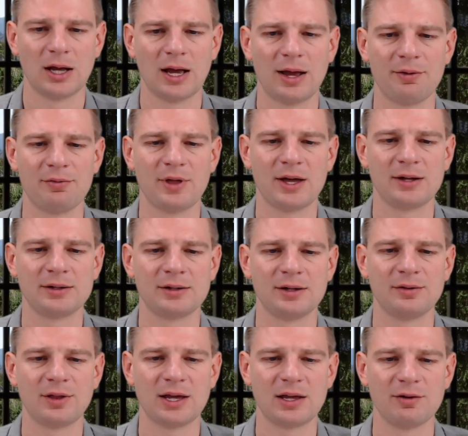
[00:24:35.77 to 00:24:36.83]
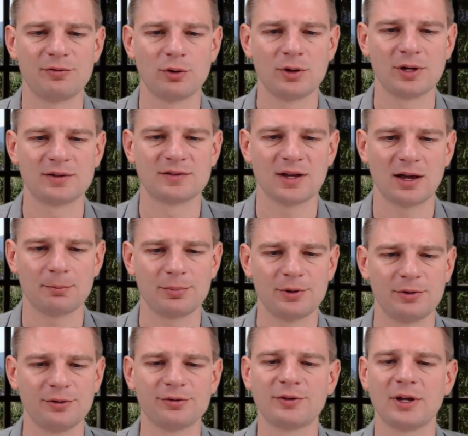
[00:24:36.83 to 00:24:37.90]
And then they give you
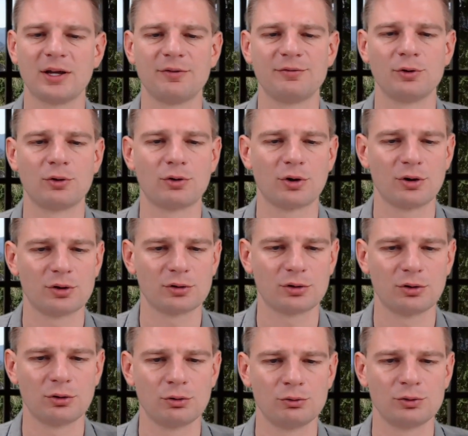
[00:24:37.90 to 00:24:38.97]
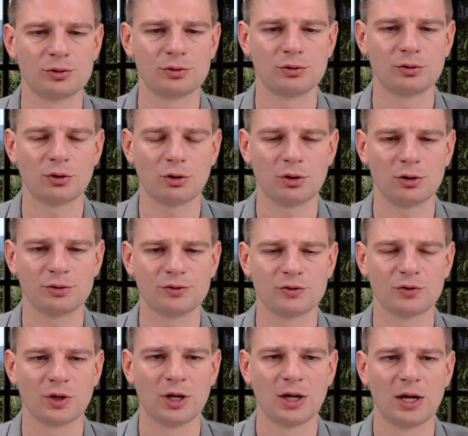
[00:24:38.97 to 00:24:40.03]
examples. They give you curl code
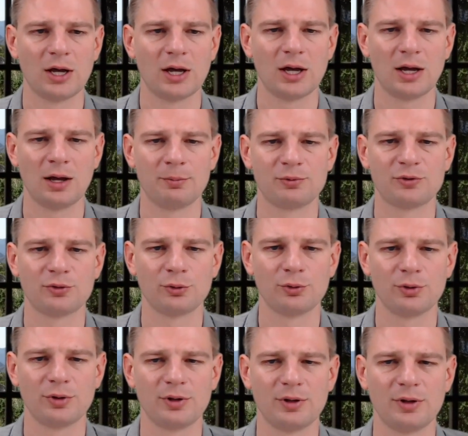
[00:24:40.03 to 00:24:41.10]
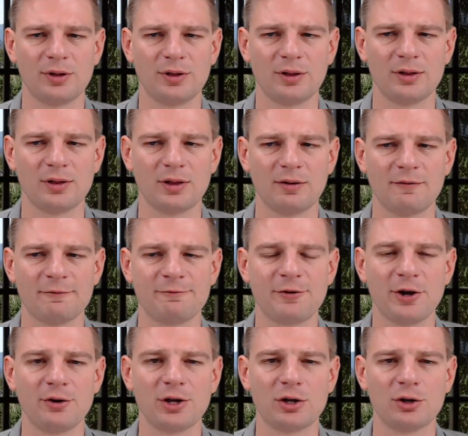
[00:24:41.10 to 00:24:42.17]
calls. So
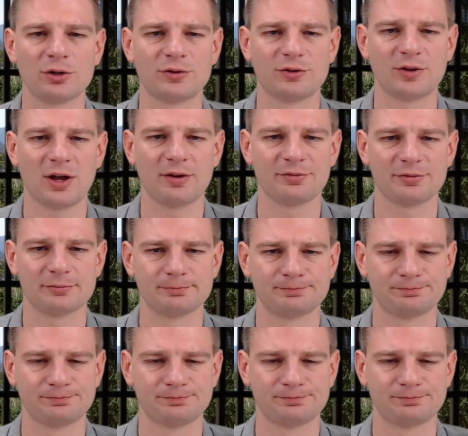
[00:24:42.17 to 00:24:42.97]
very good stuff.